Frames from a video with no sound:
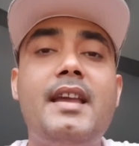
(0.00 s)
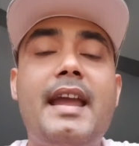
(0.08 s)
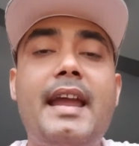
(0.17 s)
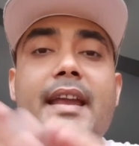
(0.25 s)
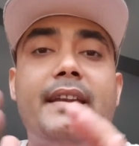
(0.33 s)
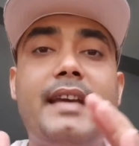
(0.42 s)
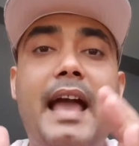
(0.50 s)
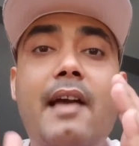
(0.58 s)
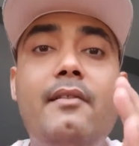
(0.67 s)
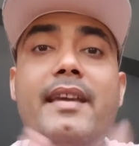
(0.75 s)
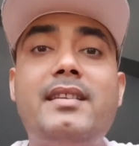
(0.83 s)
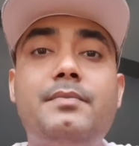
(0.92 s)
and
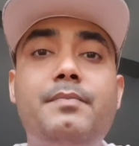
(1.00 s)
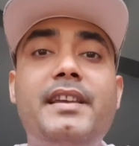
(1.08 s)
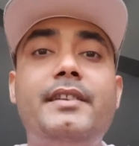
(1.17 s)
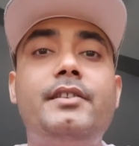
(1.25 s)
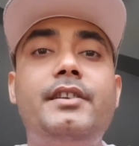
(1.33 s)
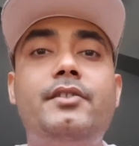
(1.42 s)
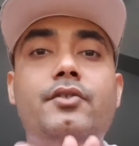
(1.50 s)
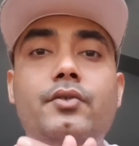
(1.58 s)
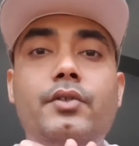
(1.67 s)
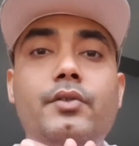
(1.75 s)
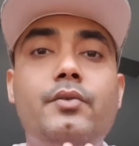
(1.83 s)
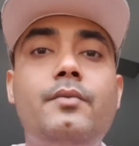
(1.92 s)
I'll explain it to
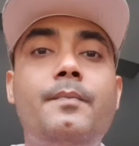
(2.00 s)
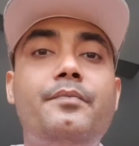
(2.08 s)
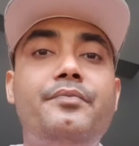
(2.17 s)
you